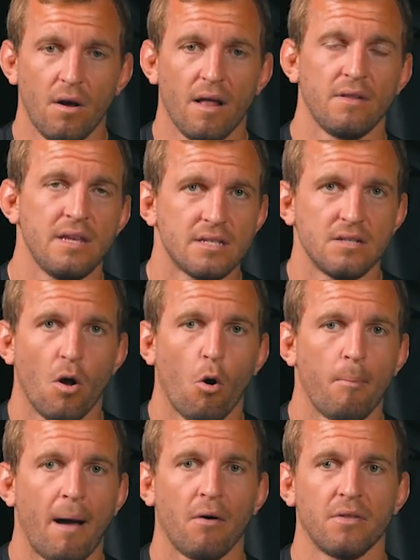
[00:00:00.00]
know, at least know
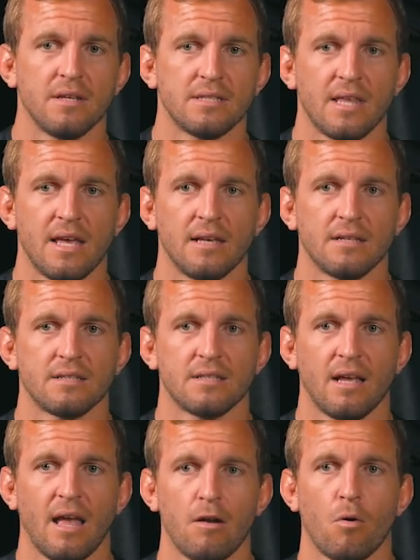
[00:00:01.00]
about these
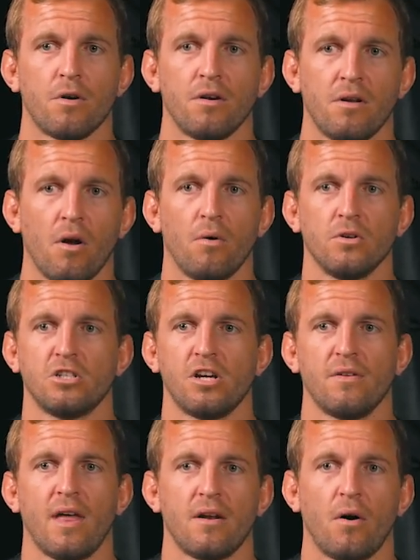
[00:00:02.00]
things in order to go and
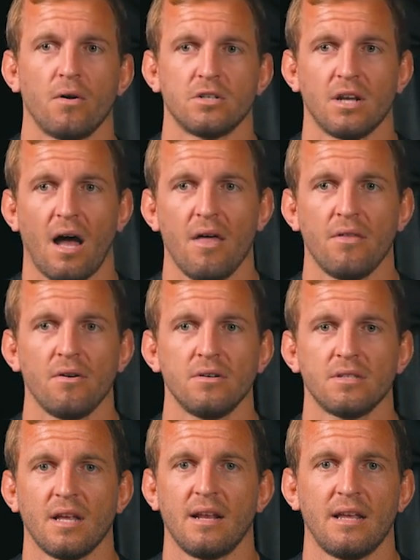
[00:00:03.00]
share that knowledge to
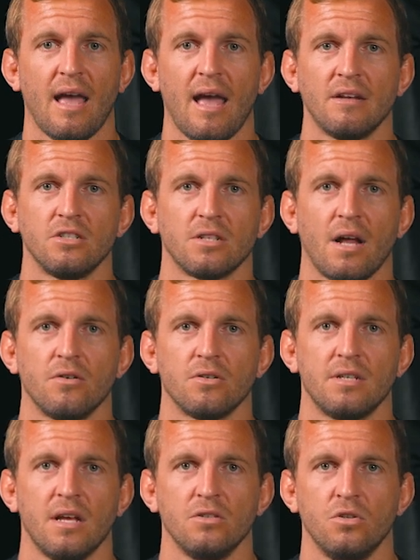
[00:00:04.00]
others. And again, just
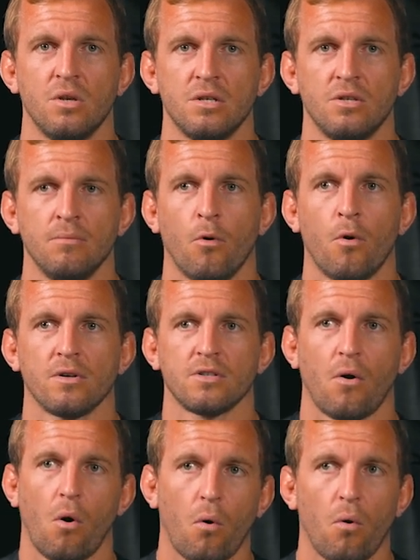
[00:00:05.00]
understand jiu-jitsu more as
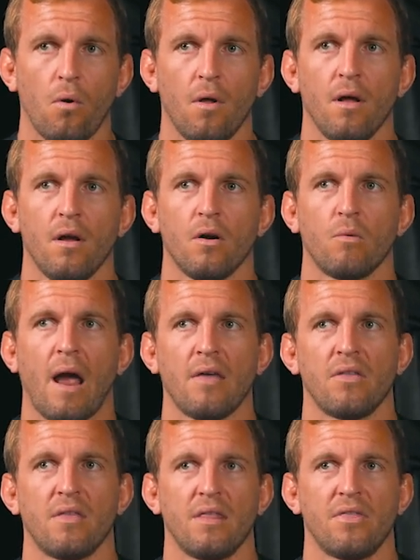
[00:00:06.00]
a whole,
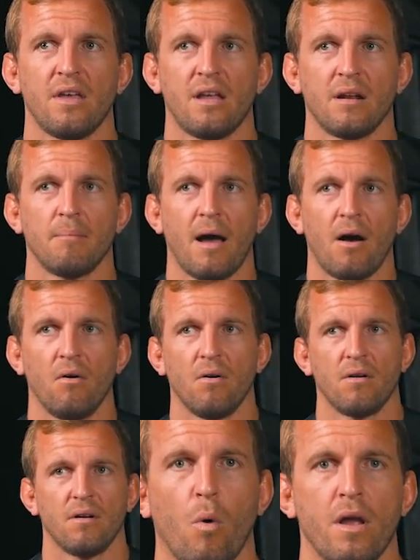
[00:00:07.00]
rather than thinking
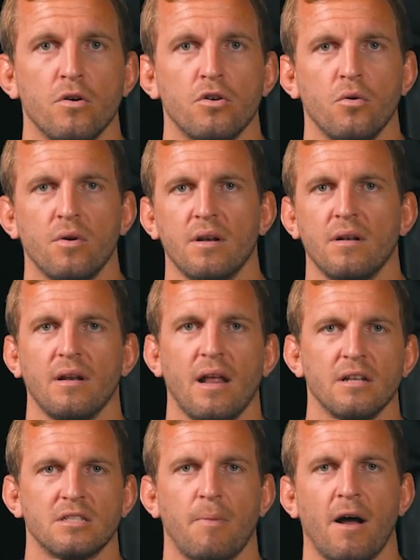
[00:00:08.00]
about what you're doing
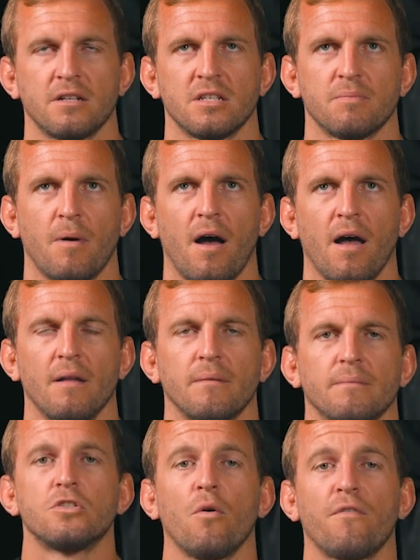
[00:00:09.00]
in spot to spot.
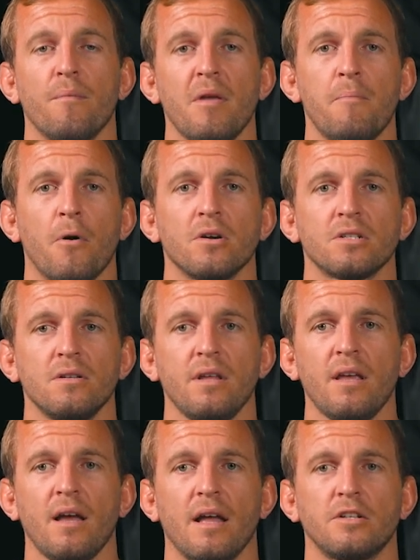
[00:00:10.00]
So for me
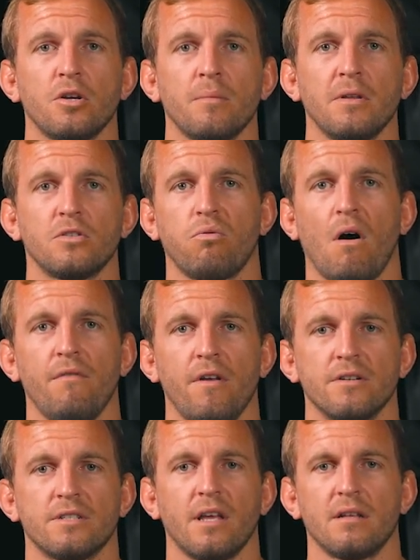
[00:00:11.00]
personally, it took me 12
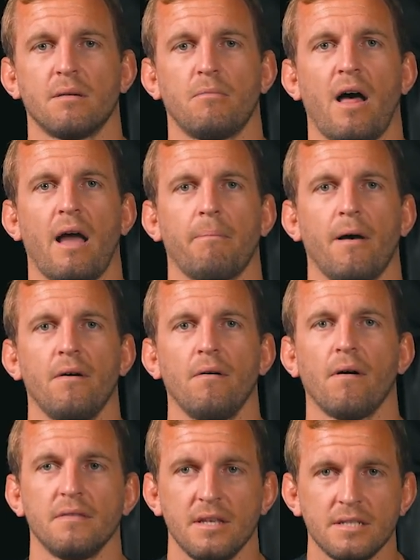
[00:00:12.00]
years to get to black
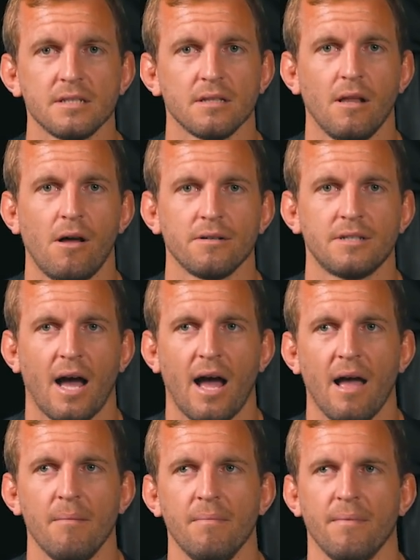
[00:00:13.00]
belt. This is a long
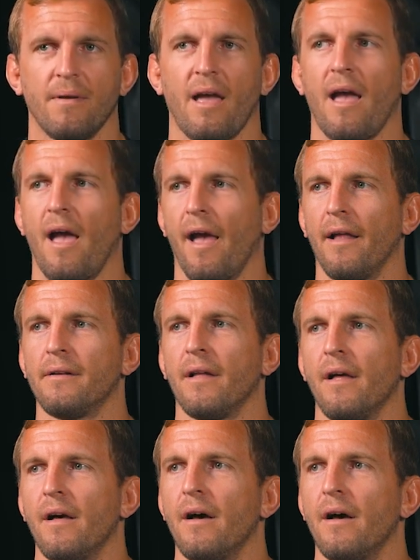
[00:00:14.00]
time. And